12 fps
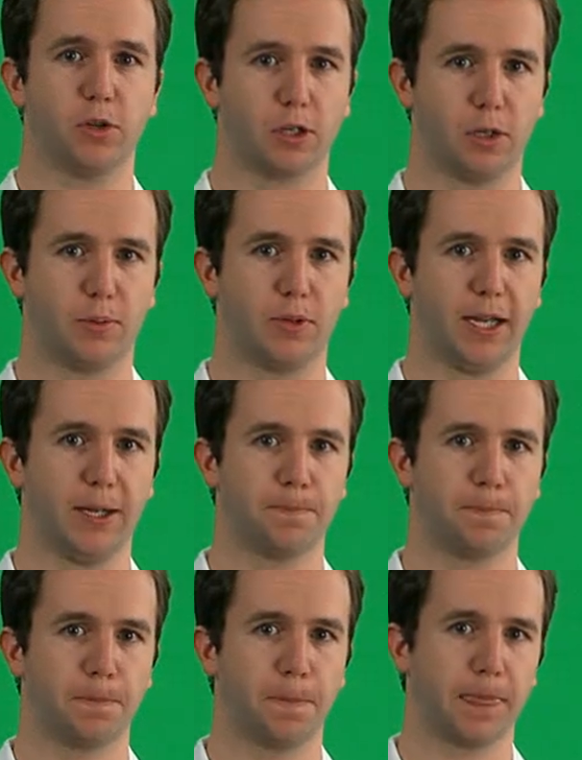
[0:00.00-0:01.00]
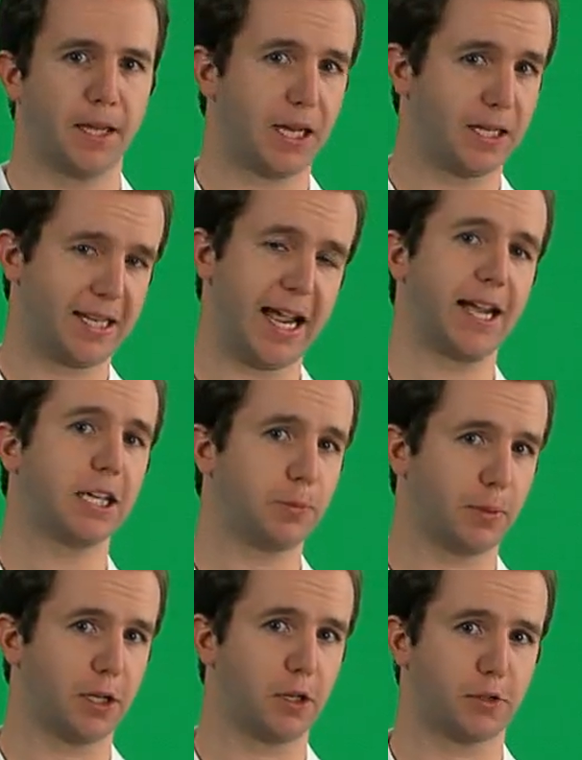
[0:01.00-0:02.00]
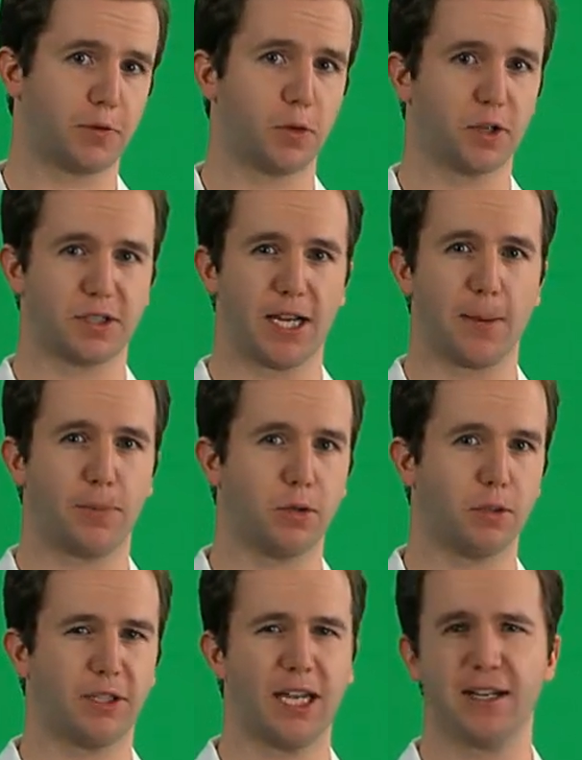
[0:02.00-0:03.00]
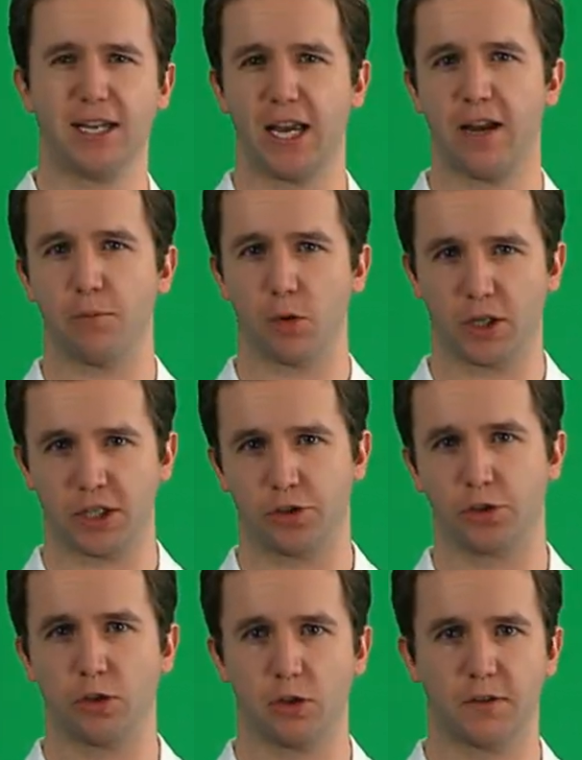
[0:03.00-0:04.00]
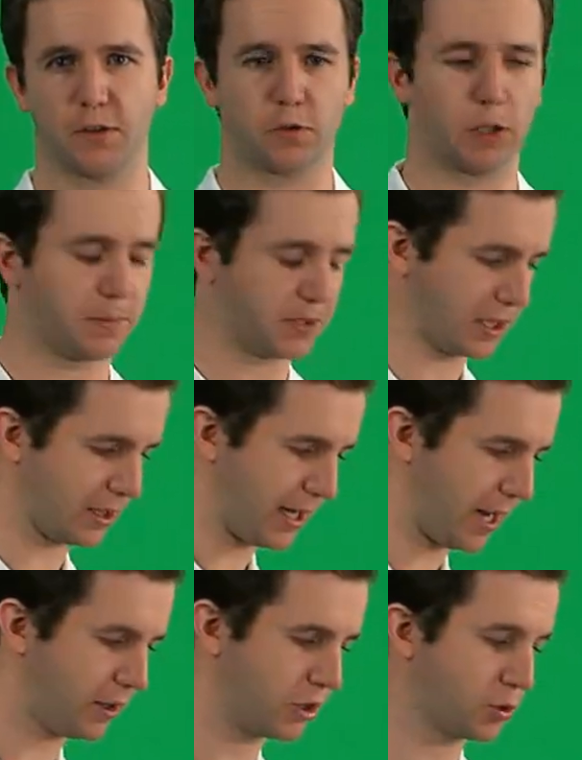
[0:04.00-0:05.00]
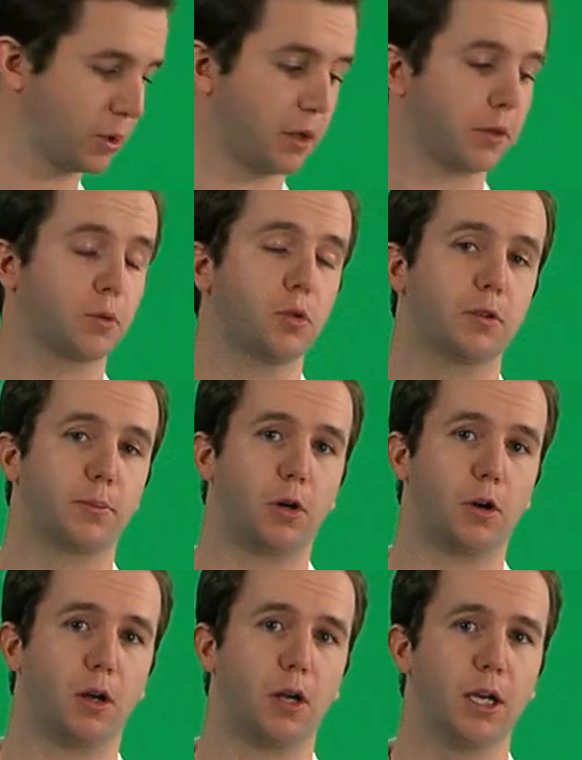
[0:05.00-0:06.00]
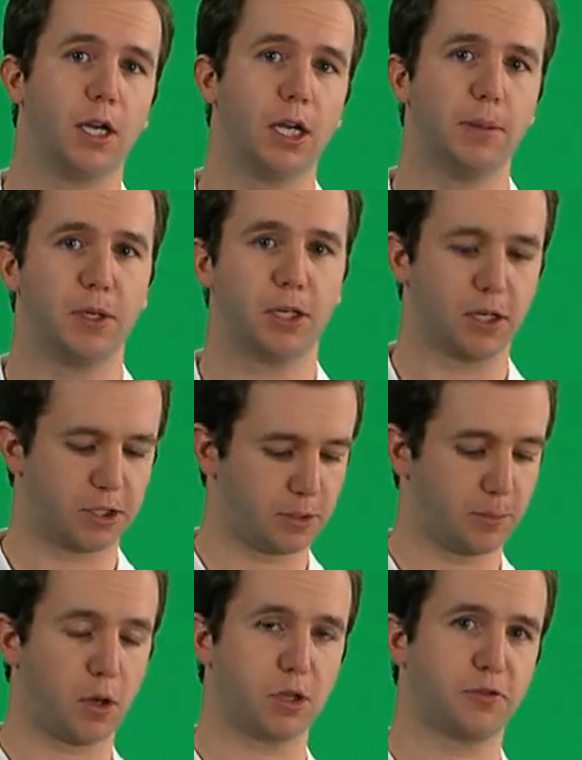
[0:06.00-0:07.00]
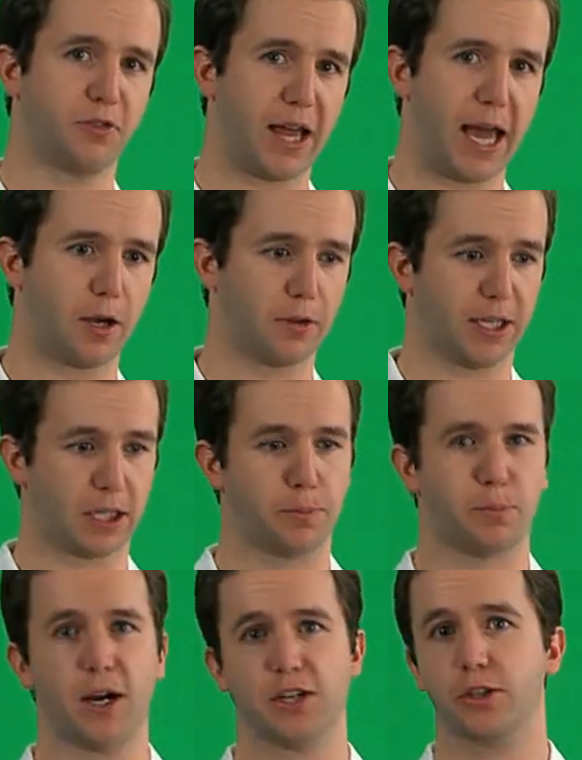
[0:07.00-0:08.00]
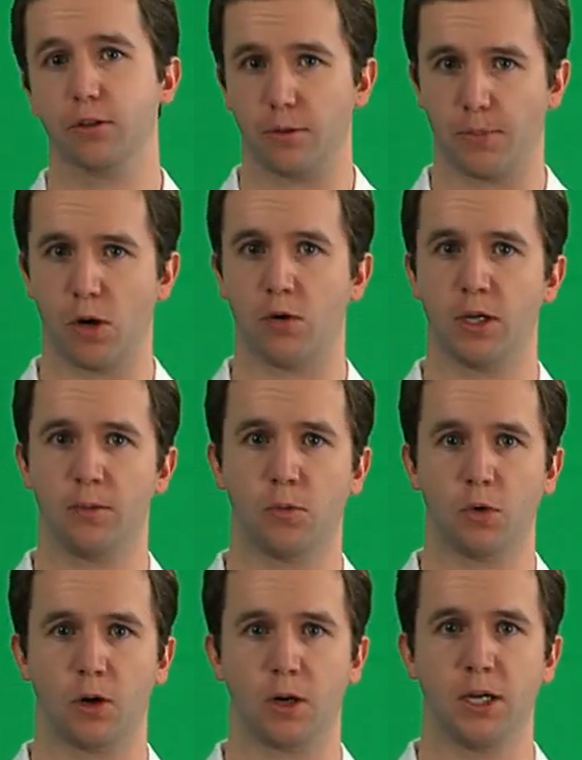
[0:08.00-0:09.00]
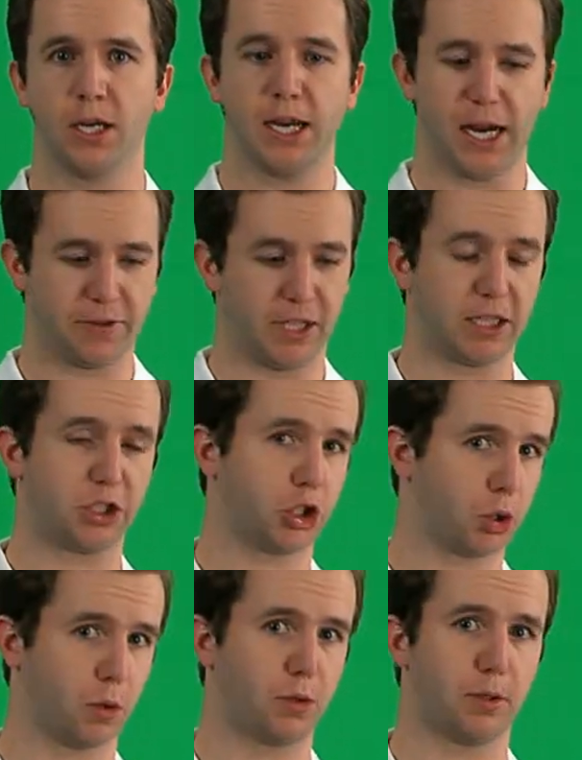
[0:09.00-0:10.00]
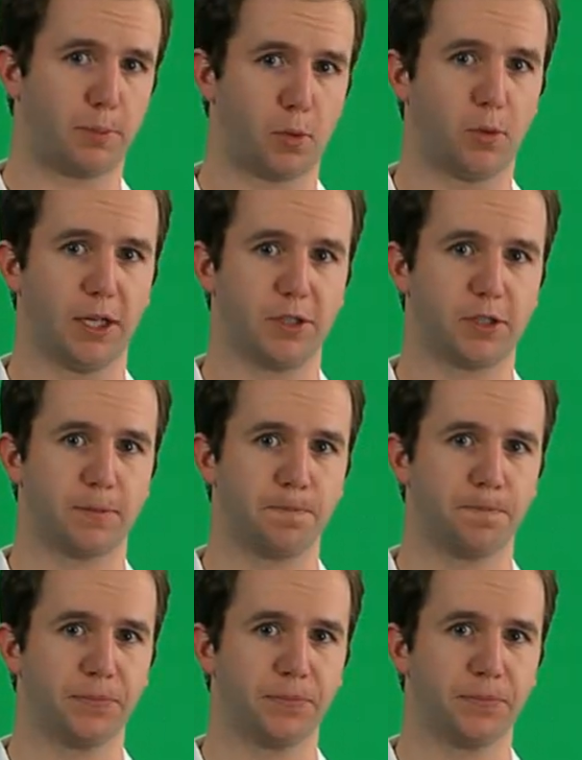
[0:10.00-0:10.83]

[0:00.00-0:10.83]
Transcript: you're going to play. Attacking players, for example, tend to have more conservative grips that allow you to swing through the ball because the ball is flatter, they can press their opponent more, and they can shorten the points.